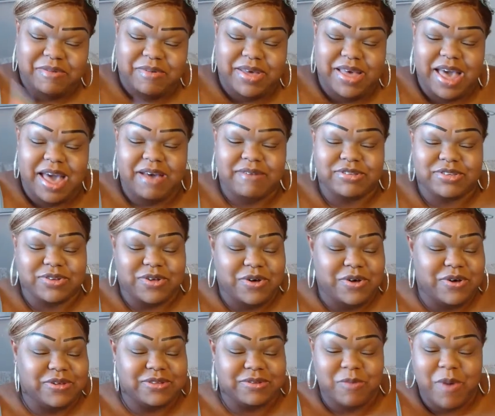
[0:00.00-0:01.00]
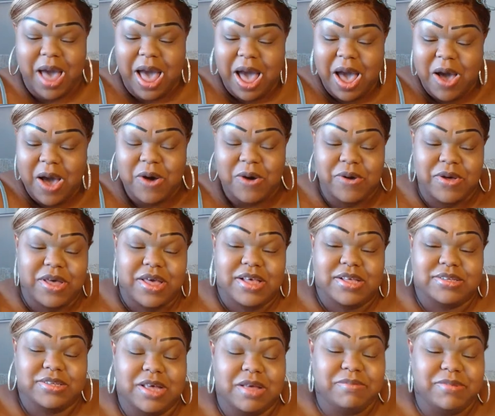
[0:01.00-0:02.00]
we have skulls. Wow,
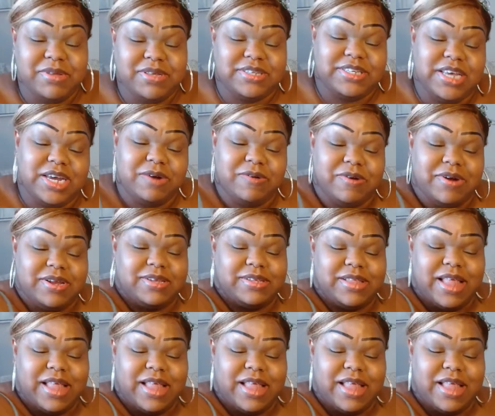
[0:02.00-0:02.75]
something secret is